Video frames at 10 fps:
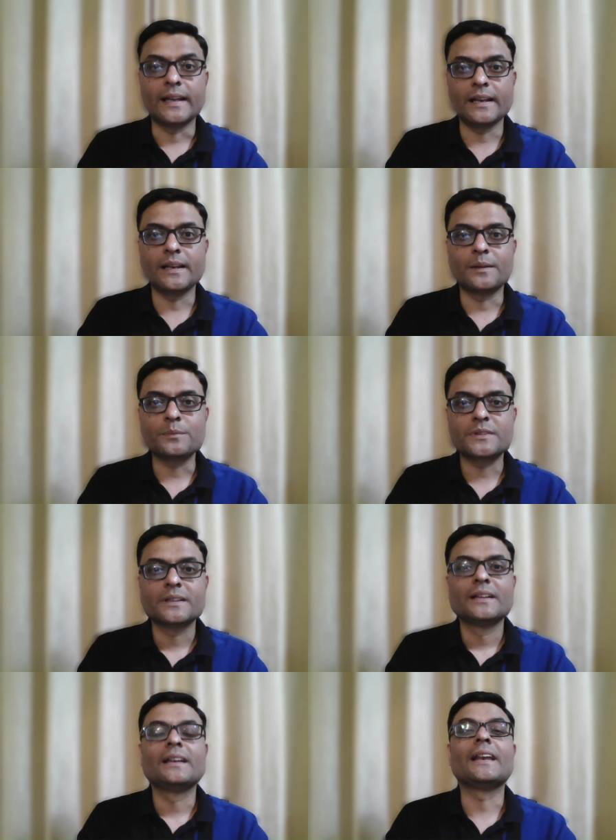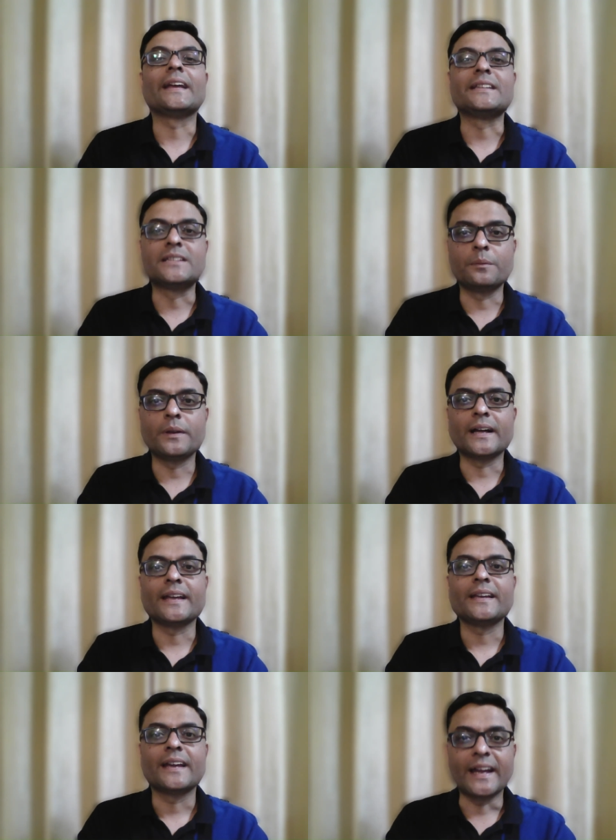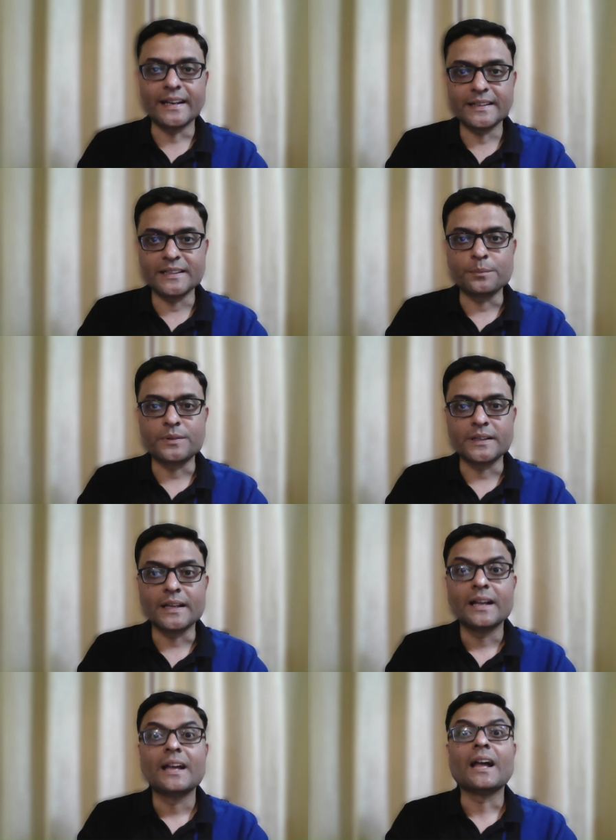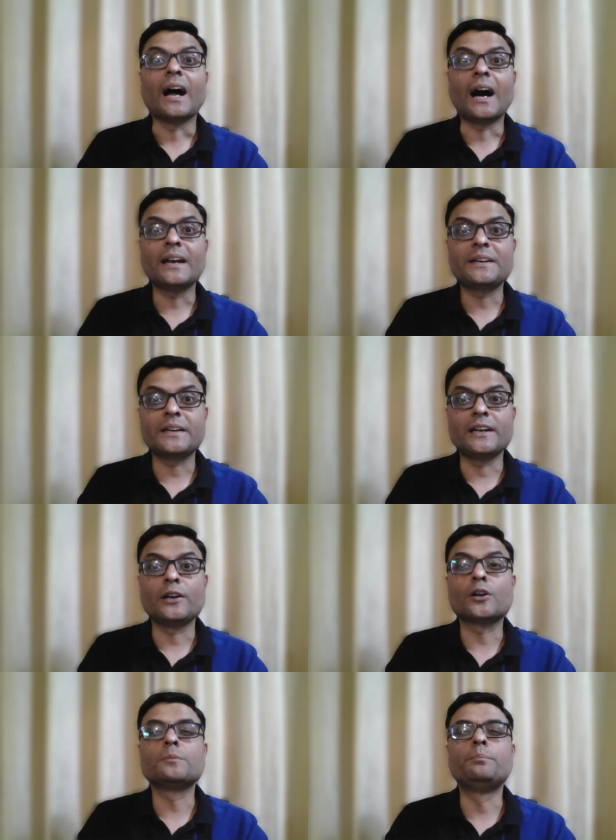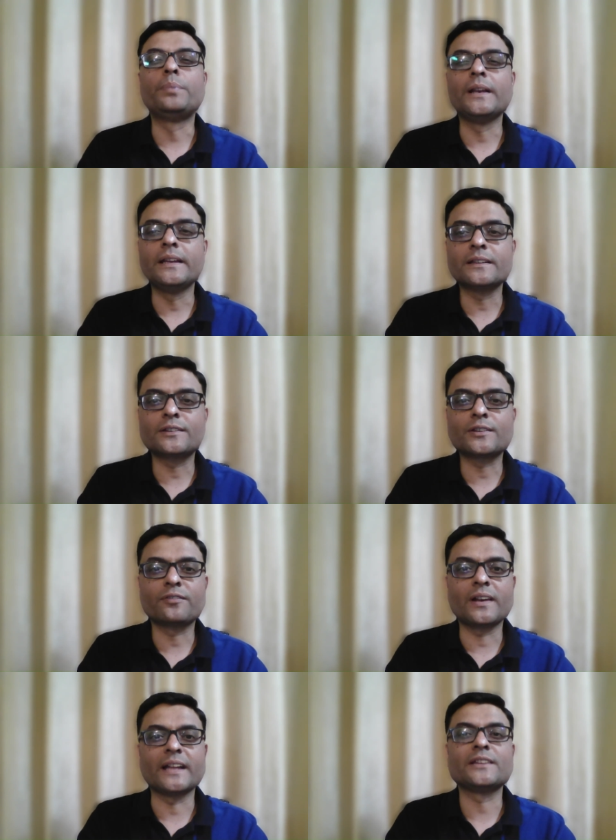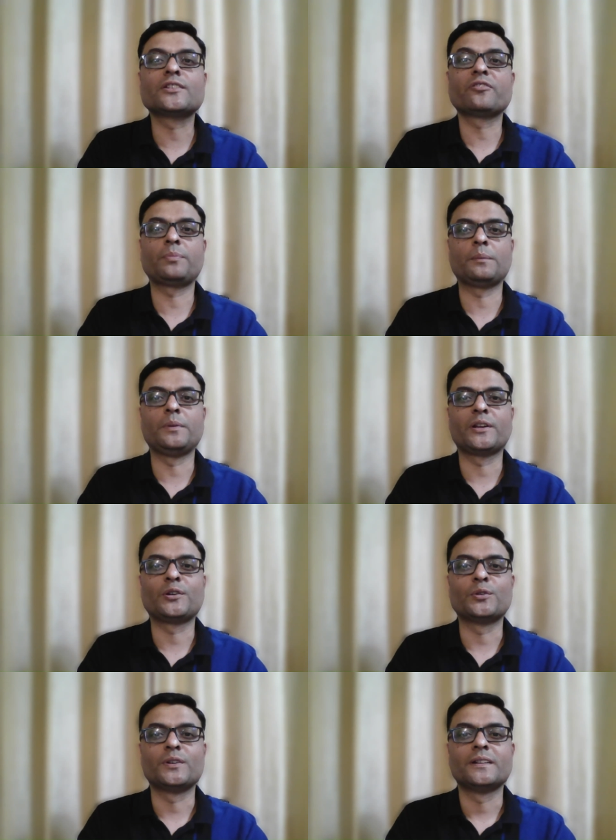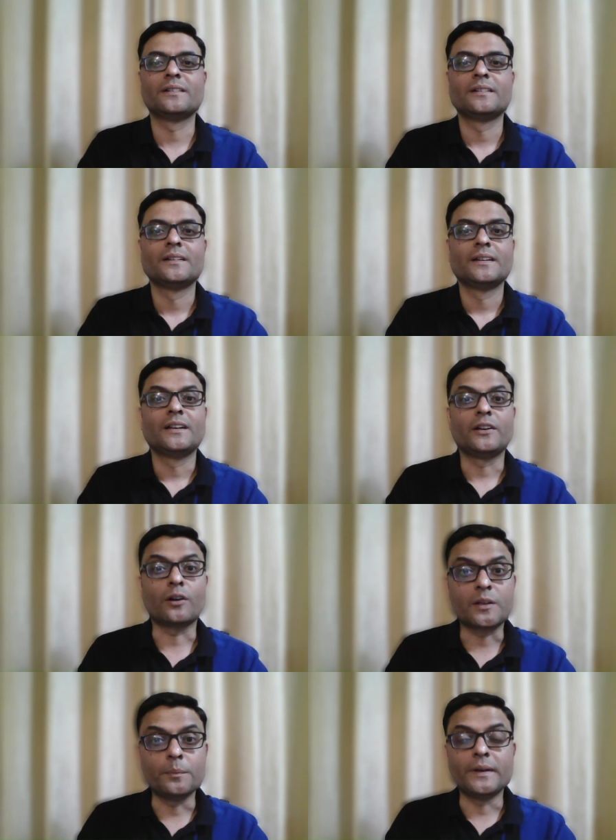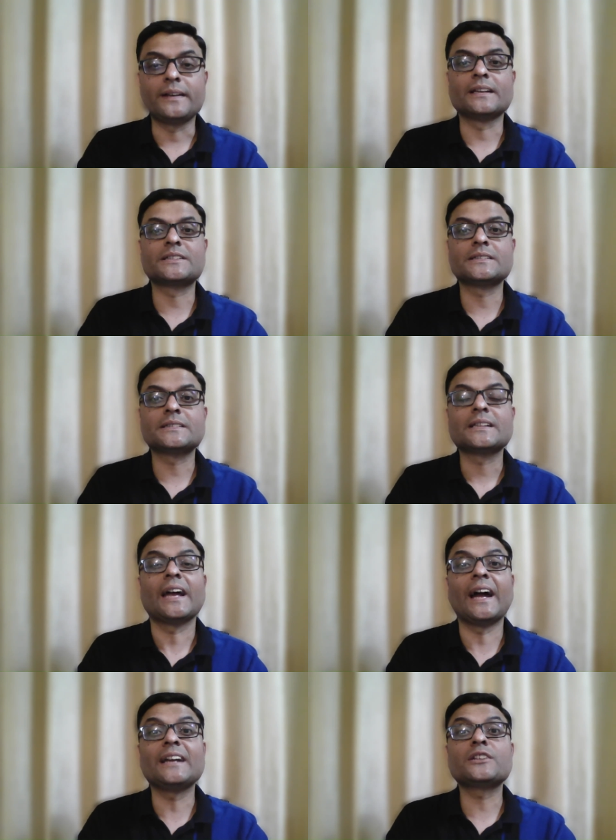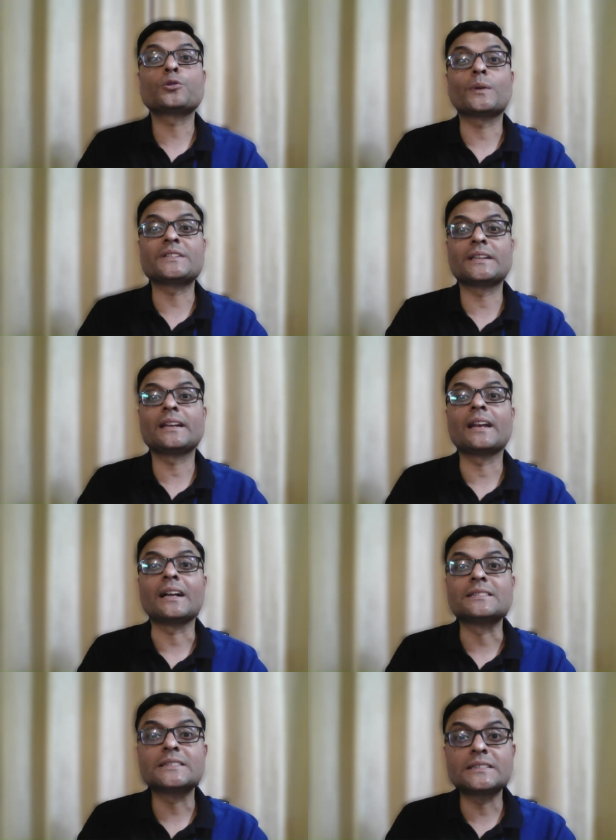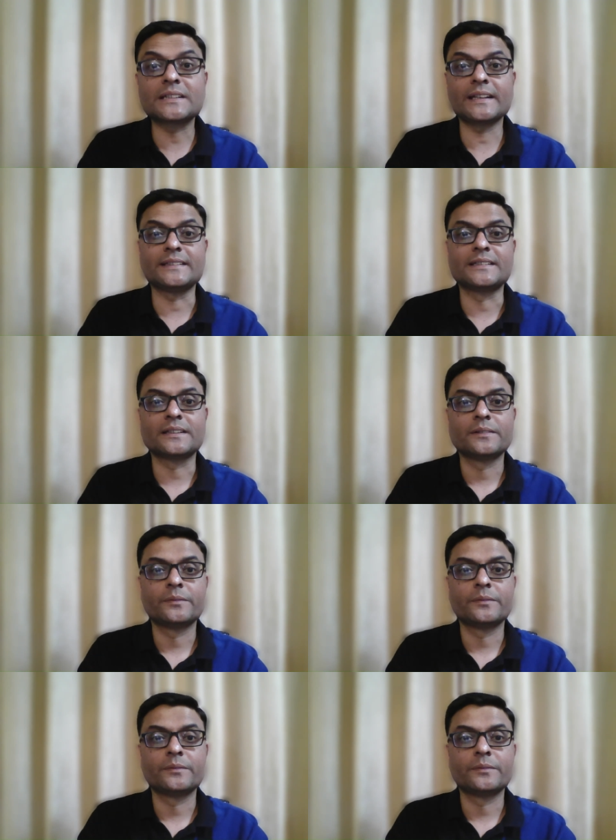LLMs like Gemini and DeepSeek are trained on billions of lines of public code, documentations, and question and answer threads.